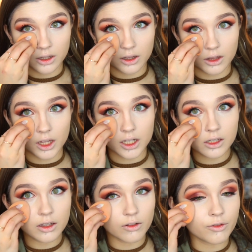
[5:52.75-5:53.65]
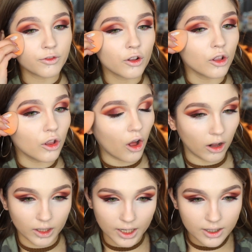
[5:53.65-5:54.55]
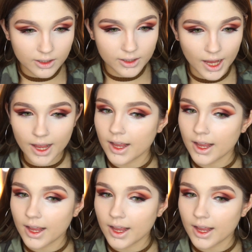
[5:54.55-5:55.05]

this flawless.